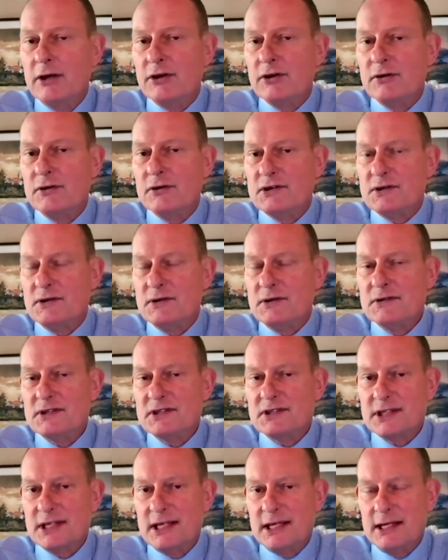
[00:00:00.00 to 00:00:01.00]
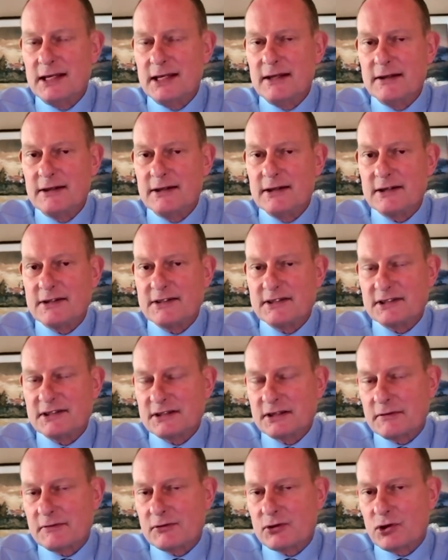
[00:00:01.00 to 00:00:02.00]
you do see this
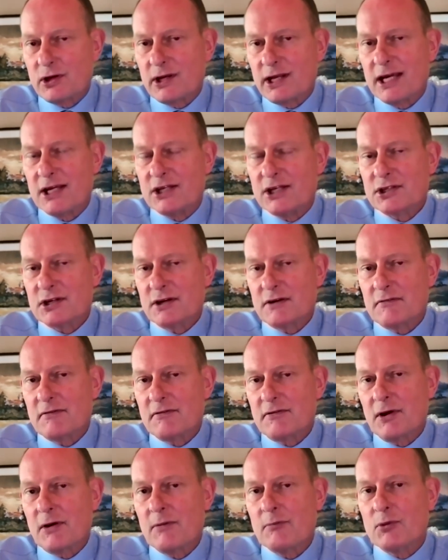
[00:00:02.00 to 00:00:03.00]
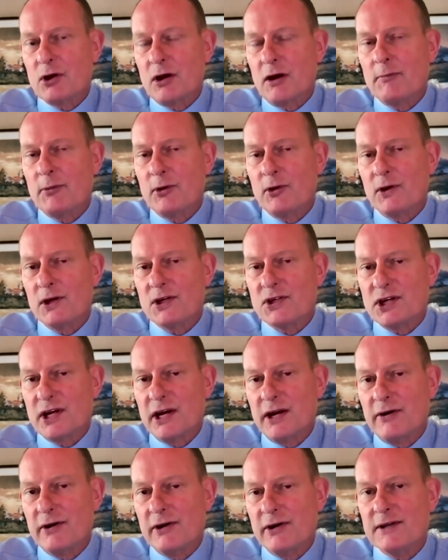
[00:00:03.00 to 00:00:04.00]
sort of gradation from copper-rich
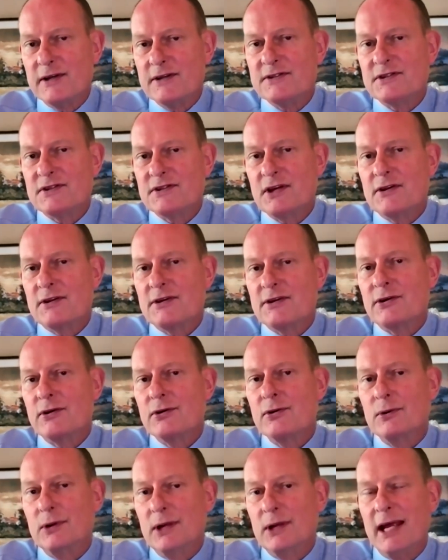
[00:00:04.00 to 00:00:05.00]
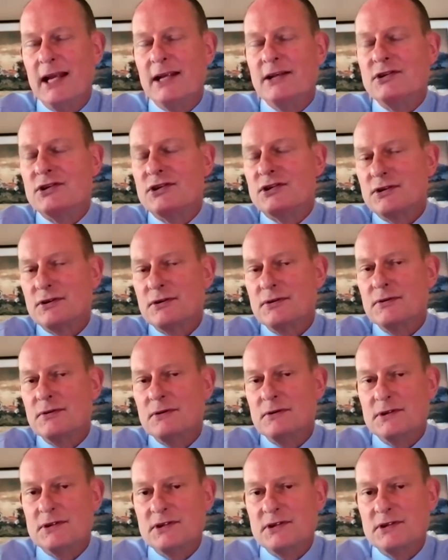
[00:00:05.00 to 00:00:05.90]
areas through lead to,